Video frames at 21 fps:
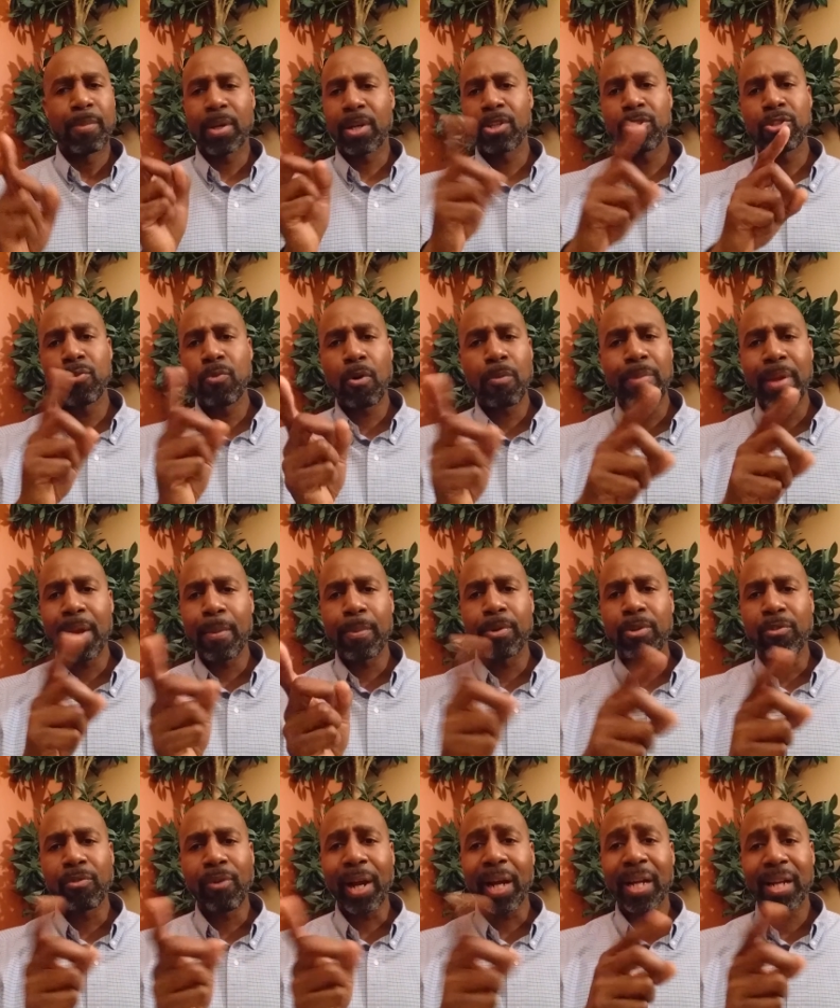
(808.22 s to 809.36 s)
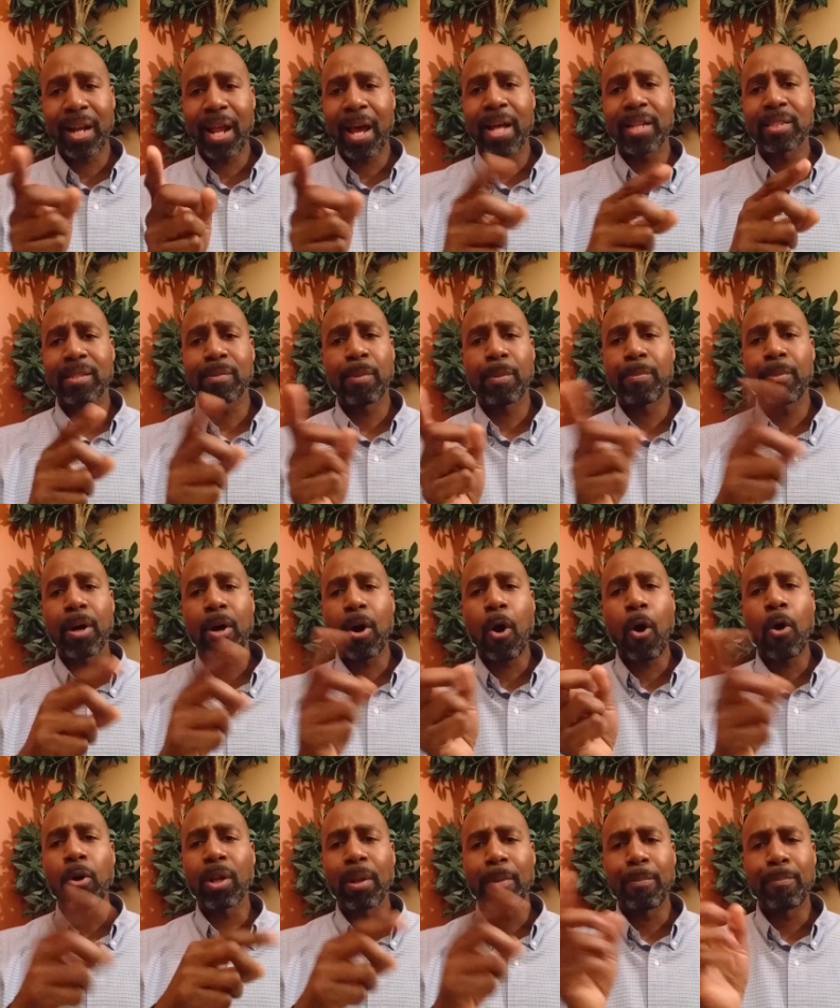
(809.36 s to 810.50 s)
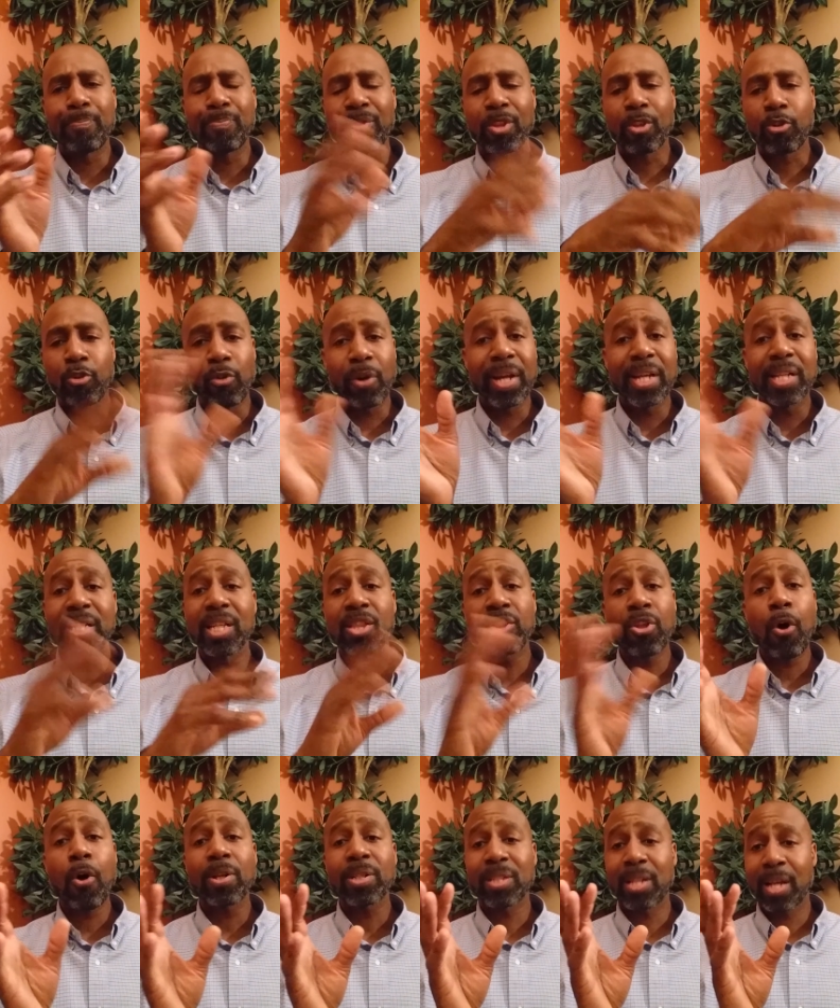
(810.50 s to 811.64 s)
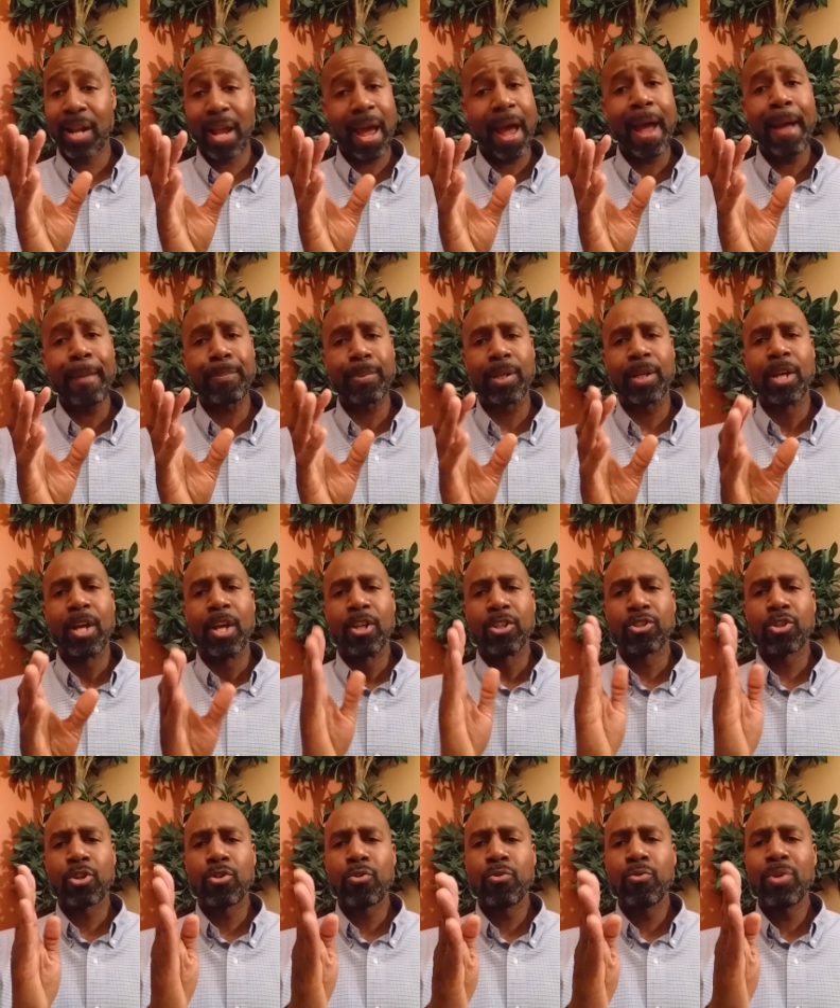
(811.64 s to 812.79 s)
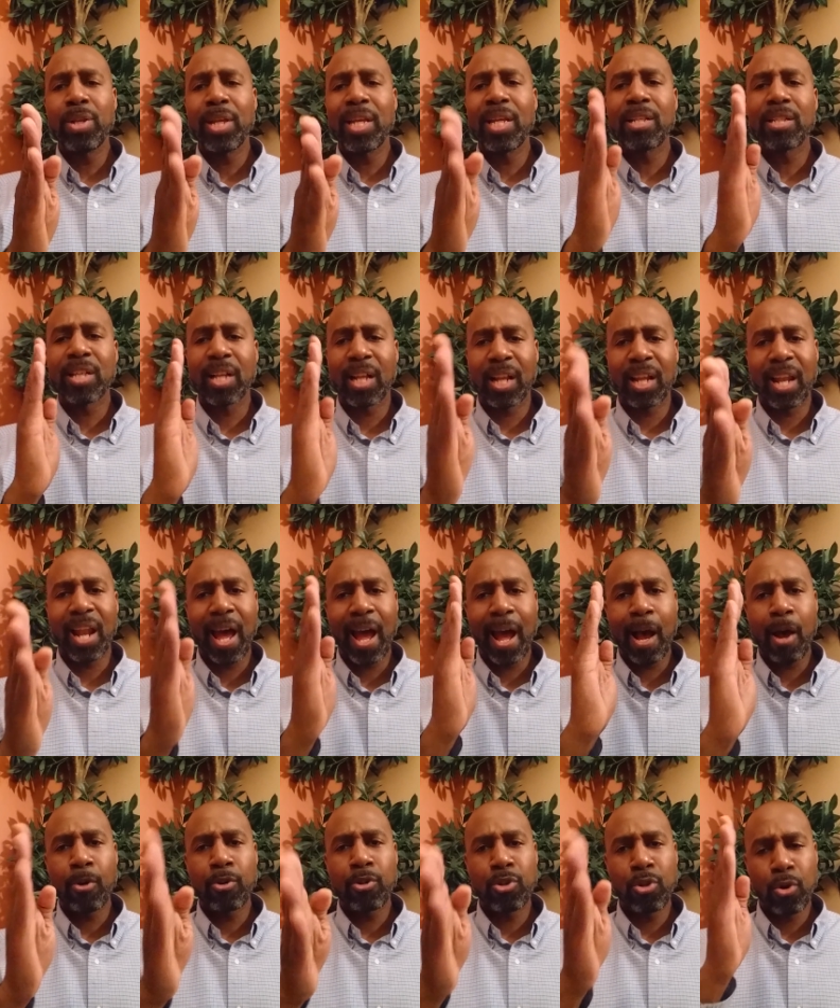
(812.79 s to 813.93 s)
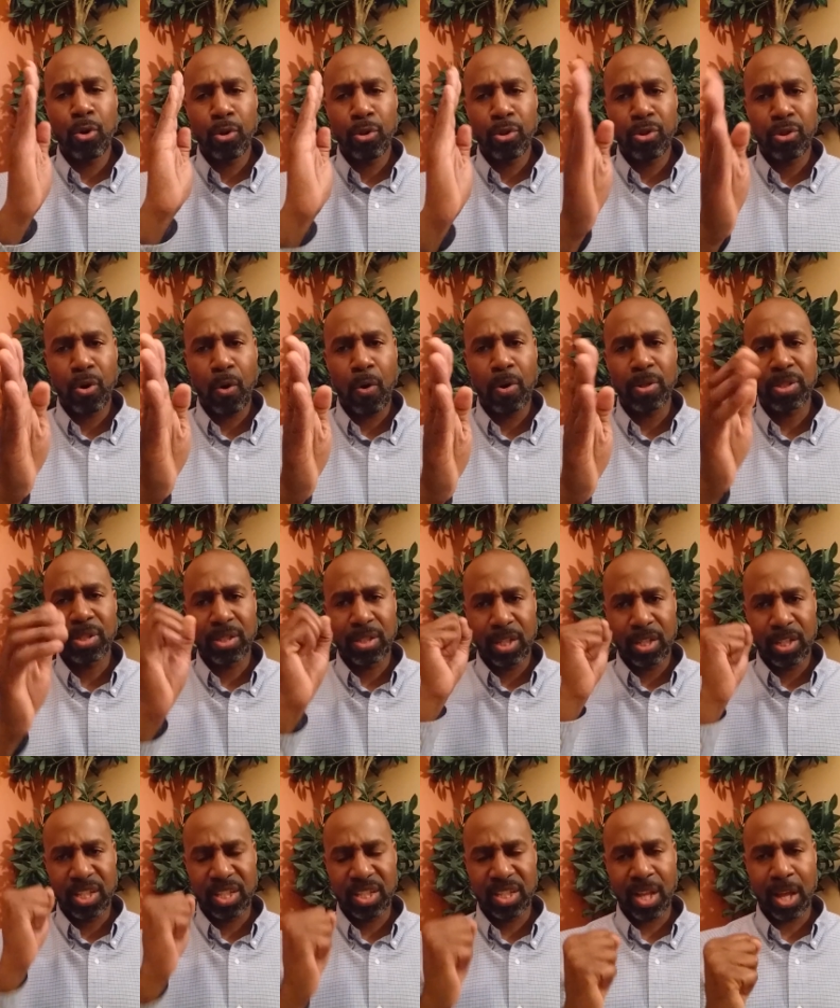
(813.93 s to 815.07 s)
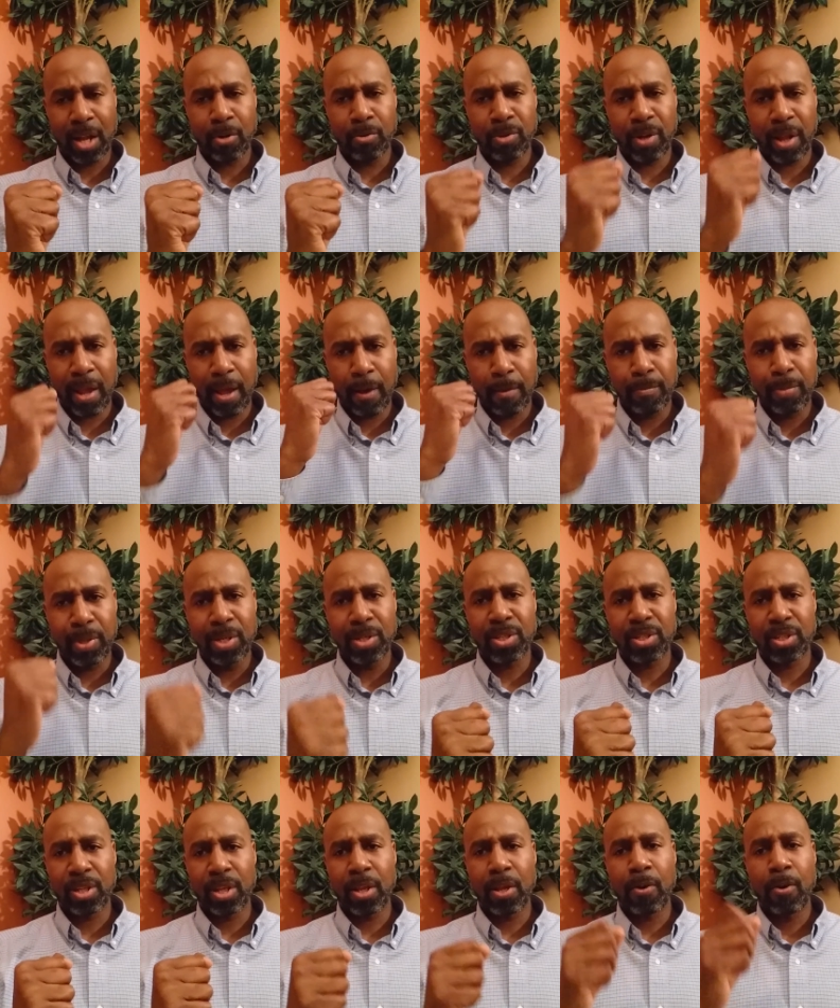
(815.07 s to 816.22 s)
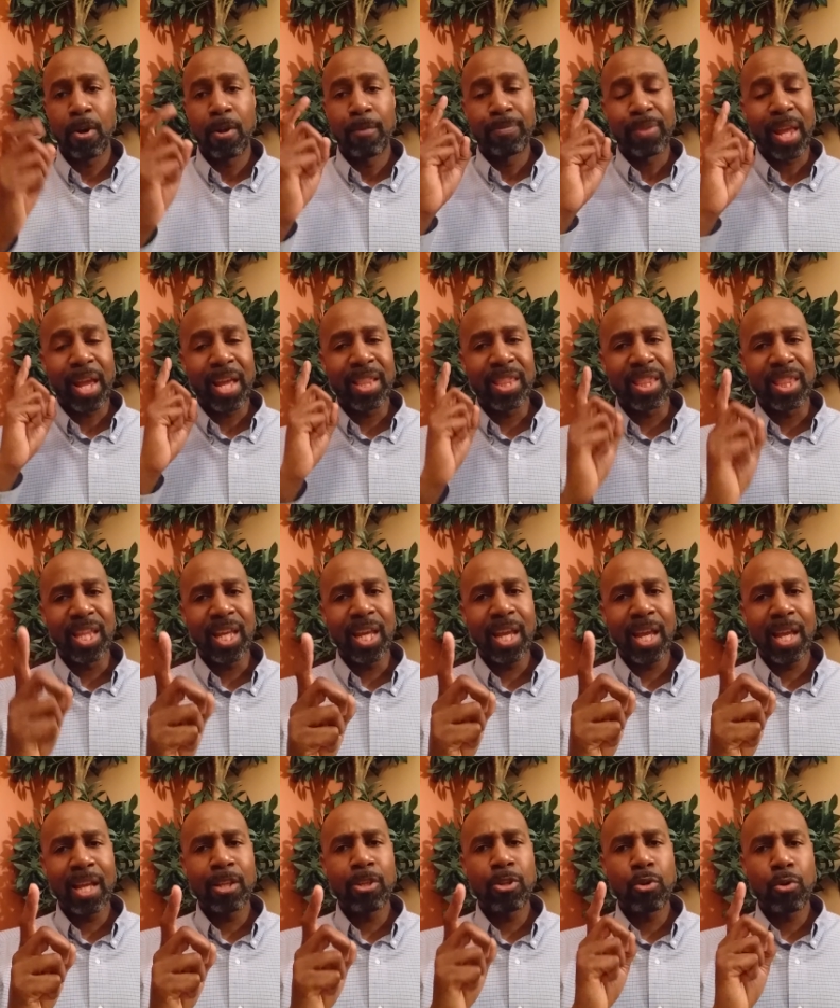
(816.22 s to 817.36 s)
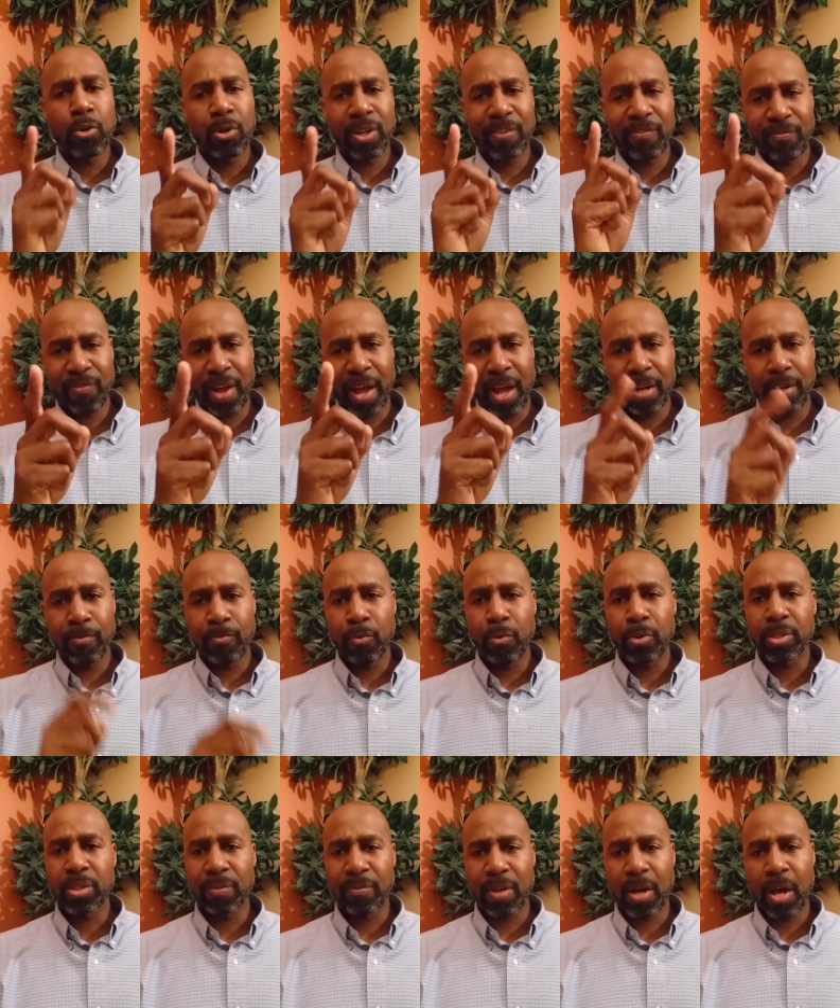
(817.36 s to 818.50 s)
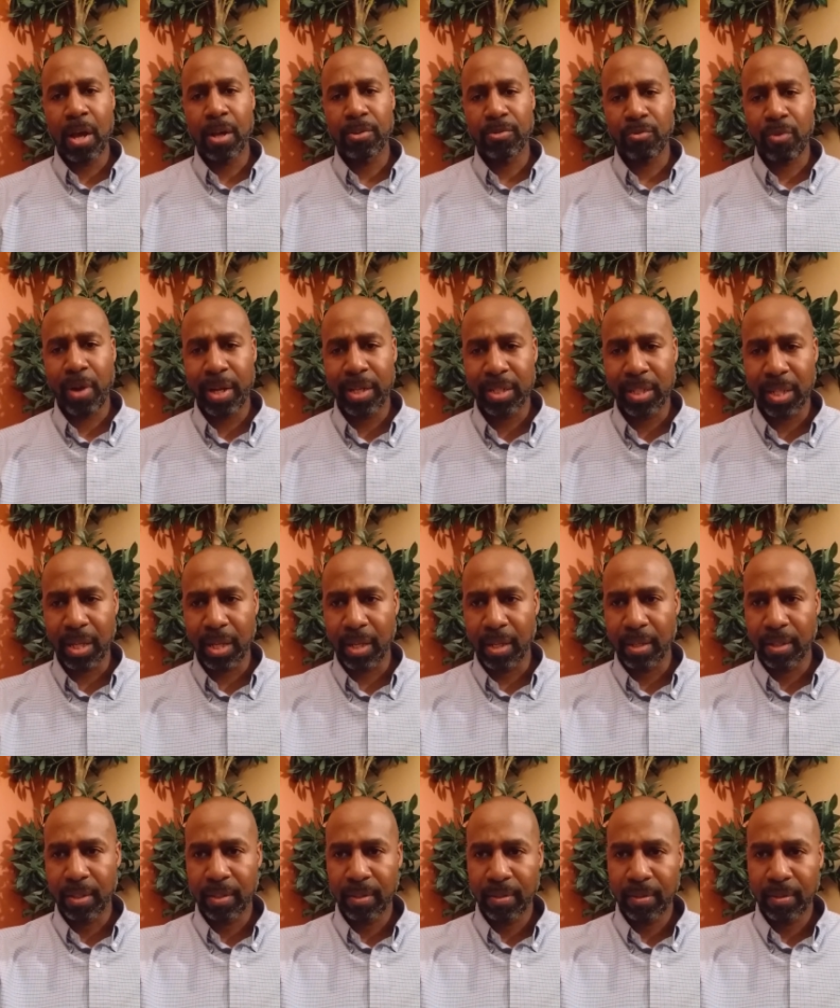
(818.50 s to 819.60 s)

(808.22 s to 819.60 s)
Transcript: because you won't be able to recognize Him among all the crazy thoughts that are happening. So you need to allow your thoughts to settle down, be still, and then you're going to find the voice of God is right there.